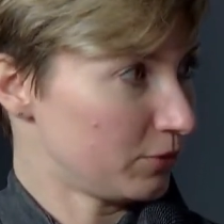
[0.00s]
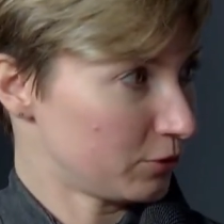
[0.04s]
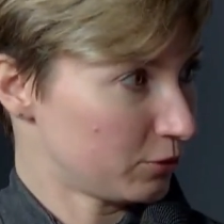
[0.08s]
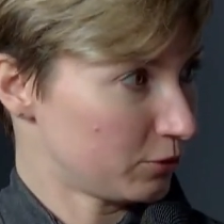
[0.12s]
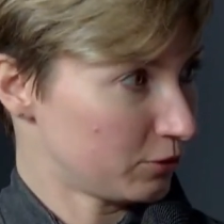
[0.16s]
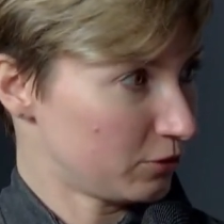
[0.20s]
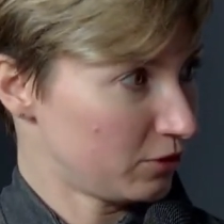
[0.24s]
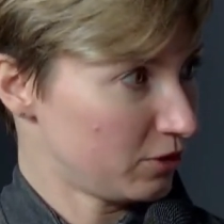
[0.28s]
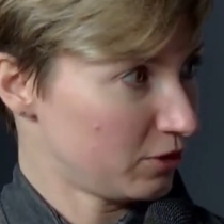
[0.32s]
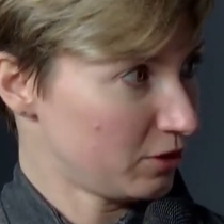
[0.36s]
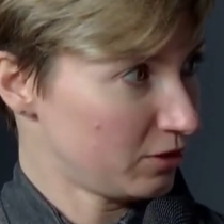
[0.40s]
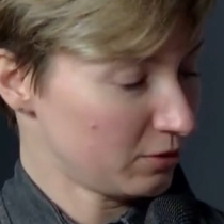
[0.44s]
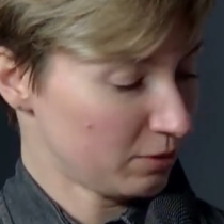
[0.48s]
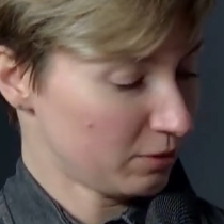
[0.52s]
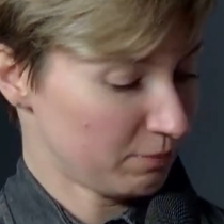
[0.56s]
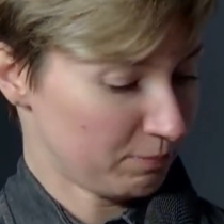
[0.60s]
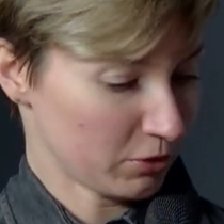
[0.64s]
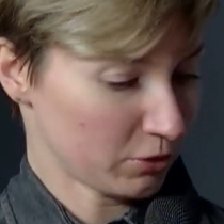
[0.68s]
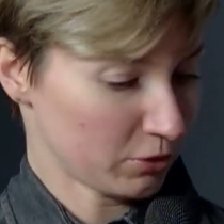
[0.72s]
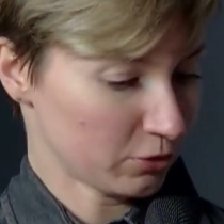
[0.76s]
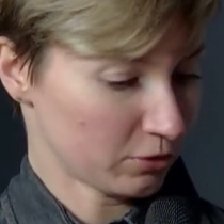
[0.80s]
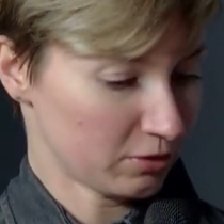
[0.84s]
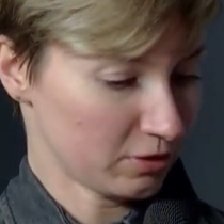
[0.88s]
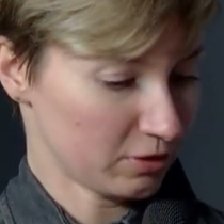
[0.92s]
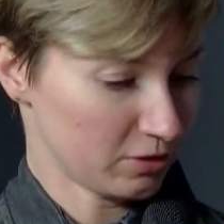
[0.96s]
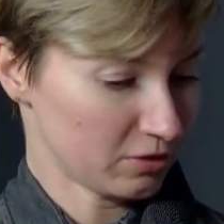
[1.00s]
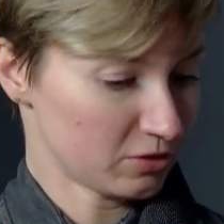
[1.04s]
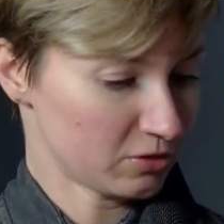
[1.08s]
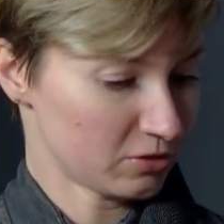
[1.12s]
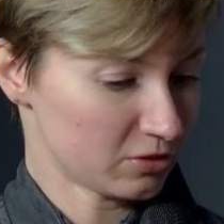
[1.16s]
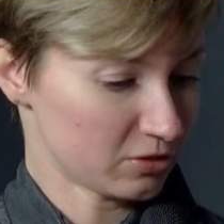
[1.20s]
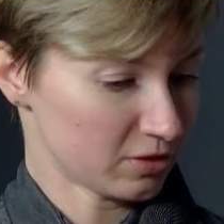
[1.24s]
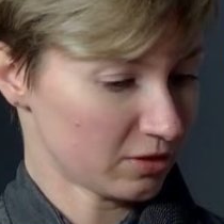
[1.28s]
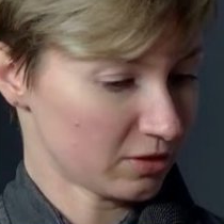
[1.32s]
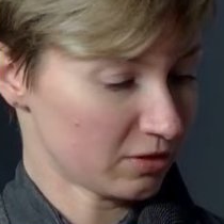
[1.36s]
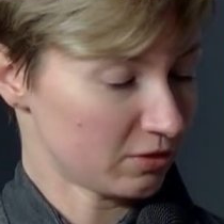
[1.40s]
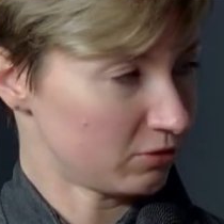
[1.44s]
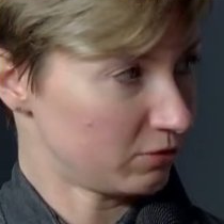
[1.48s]
So,
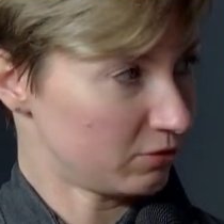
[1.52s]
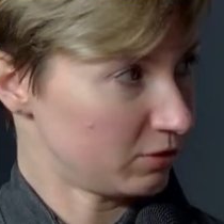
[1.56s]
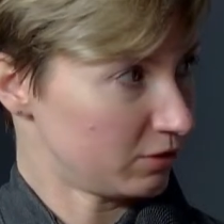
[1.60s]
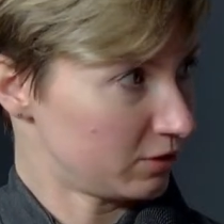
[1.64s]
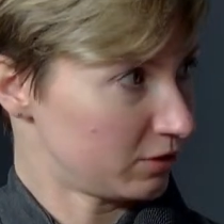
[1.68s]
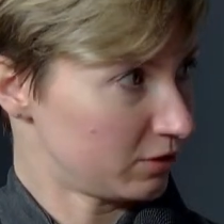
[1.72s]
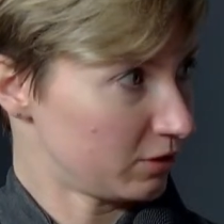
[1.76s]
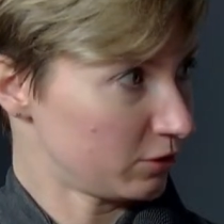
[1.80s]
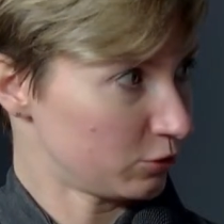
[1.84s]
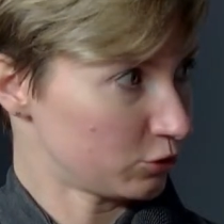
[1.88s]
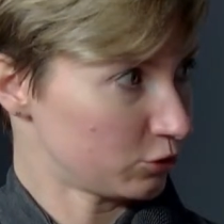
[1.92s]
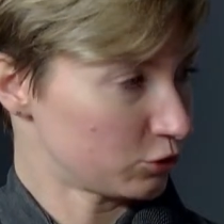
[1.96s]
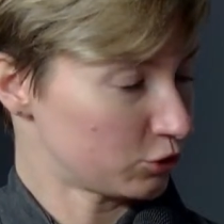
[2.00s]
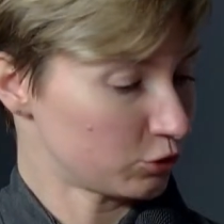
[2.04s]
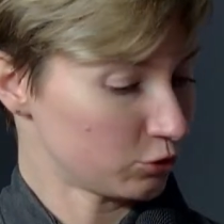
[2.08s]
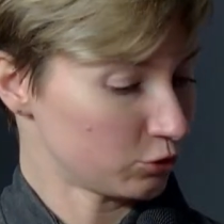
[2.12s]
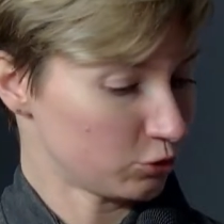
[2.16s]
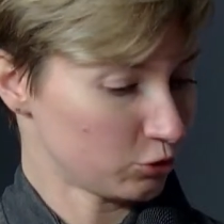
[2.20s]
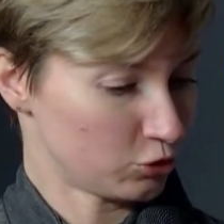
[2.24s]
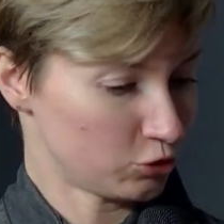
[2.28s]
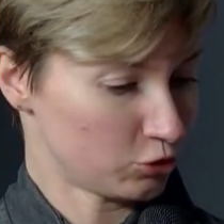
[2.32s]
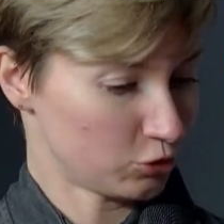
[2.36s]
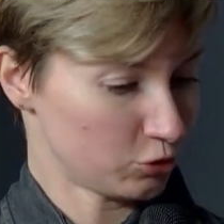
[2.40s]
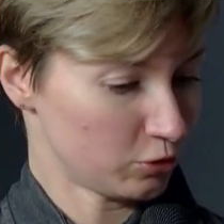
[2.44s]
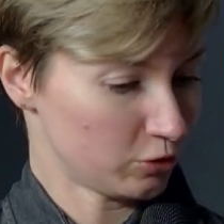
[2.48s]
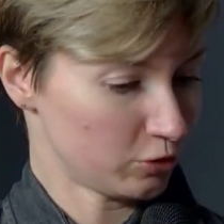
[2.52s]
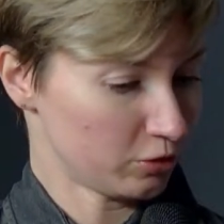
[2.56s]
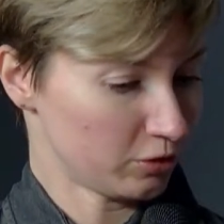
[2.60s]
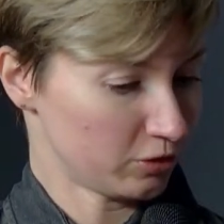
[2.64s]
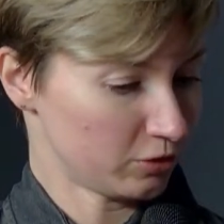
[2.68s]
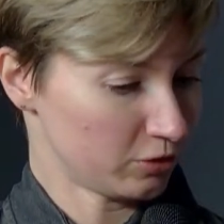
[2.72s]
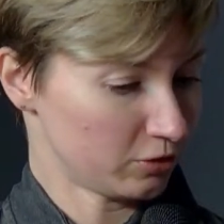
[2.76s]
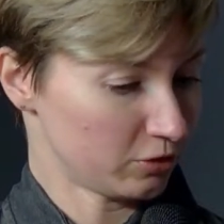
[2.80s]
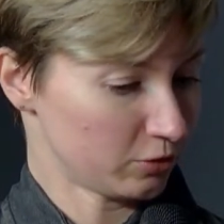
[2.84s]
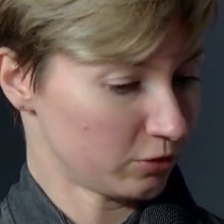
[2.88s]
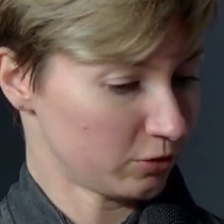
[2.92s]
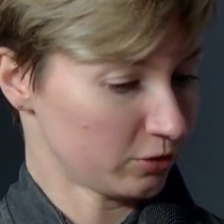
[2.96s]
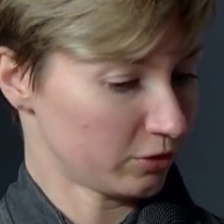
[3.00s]
Miss Anastasia, you're a
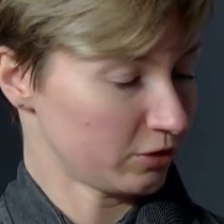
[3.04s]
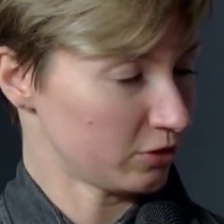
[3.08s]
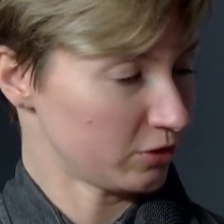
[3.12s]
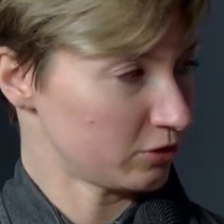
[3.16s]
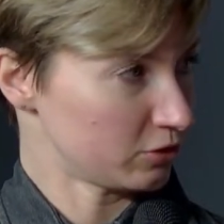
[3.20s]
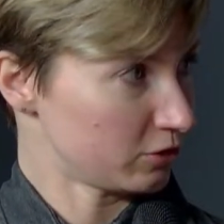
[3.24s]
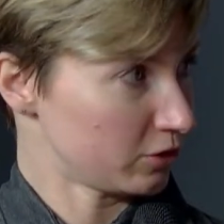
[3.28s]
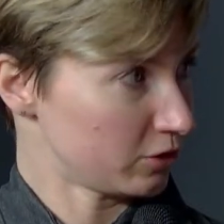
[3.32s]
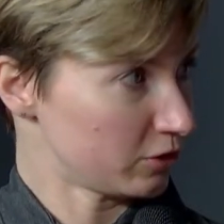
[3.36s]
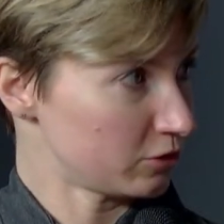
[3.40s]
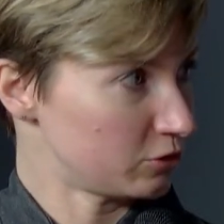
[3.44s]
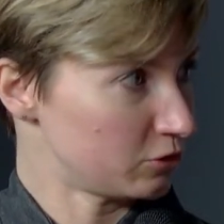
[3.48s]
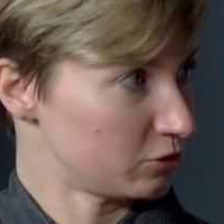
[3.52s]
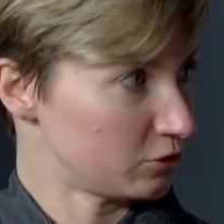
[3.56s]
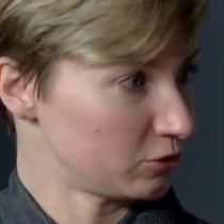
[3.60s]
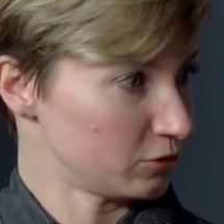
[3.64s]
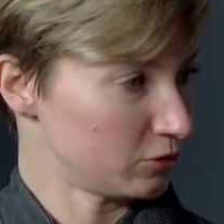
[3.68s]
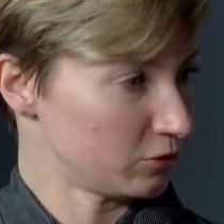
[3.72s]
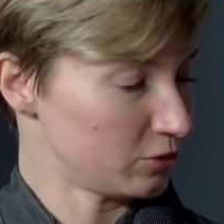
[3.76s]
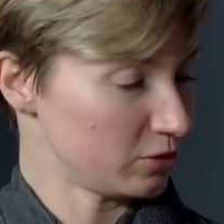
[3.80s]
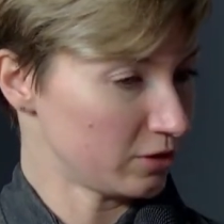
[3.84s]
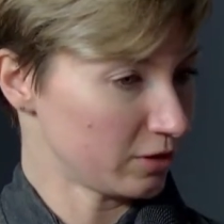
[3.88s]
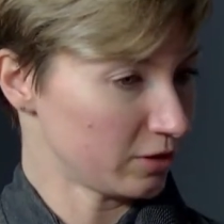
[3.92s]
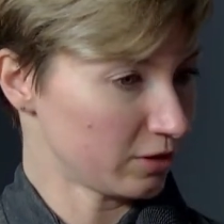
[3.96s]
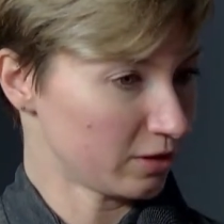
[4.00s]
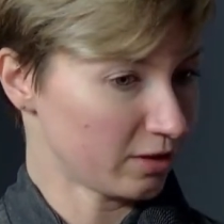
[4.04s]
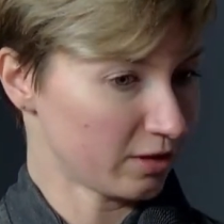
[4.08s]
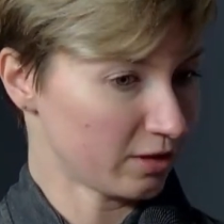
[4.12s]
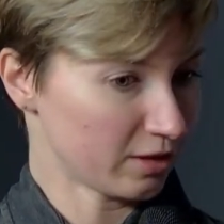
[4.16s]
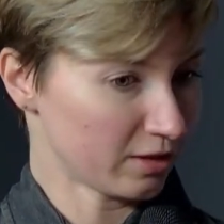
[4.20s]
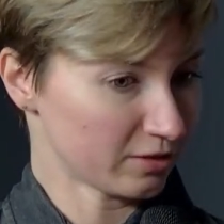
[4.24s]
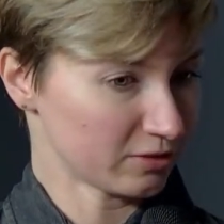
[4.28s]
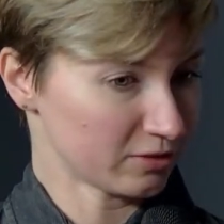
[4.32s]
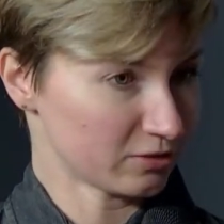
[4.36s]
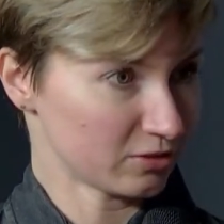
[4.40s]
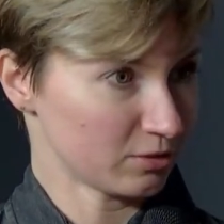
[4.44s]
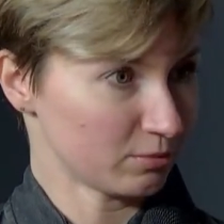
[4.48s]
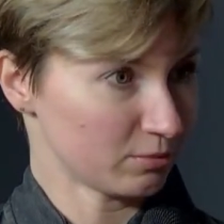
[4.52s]
daughter of a Ukrainian
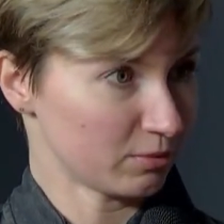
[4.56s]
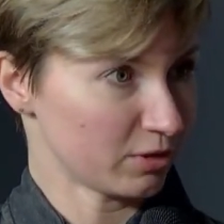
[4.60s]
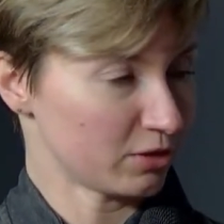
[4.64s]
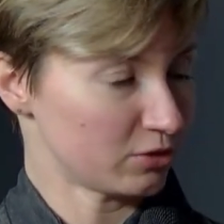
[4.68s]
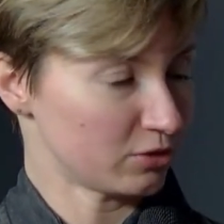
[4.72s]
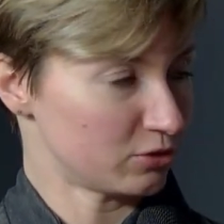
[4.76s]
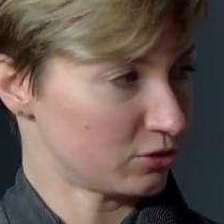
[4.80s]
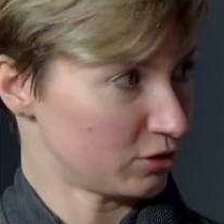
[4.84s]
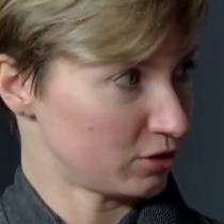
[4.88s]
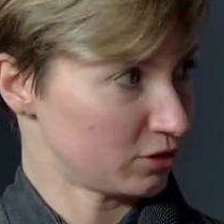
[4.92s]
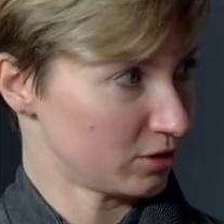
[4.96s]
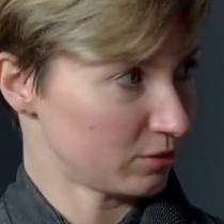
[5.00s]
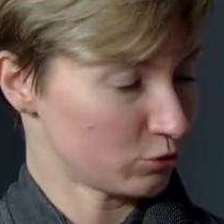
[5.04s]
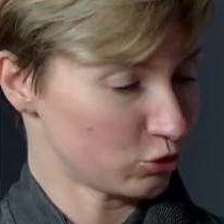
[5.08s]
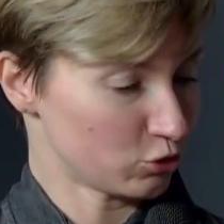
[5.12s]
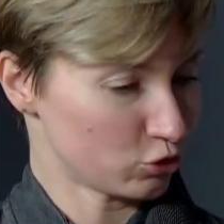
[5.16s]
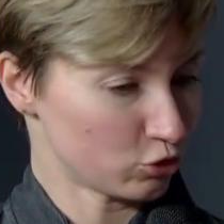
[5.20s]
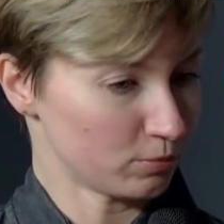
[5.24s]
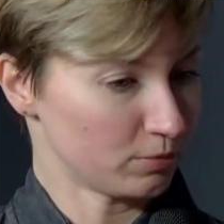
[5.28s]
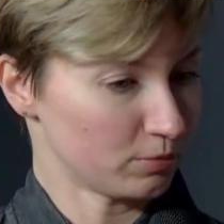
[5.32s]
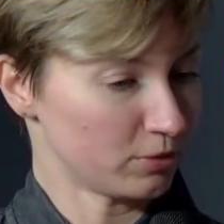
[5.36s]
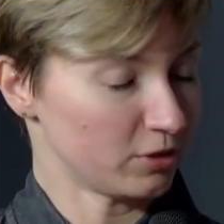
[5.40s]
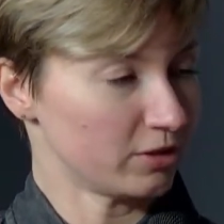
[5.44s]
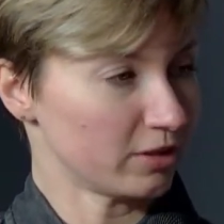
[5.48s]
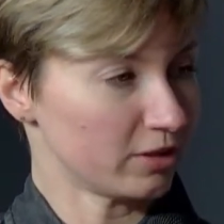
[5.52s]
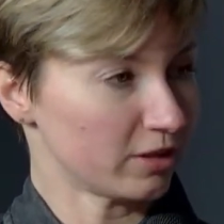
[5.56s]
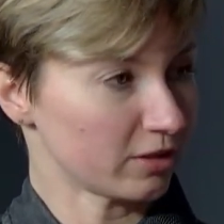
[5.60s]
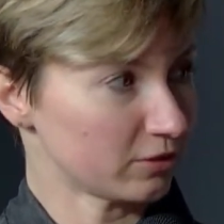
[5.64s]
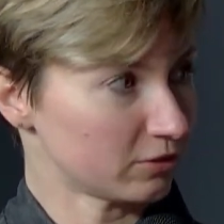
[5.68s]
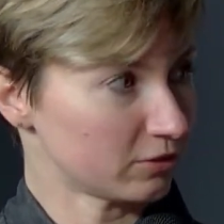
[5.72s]
Marine held in captivity.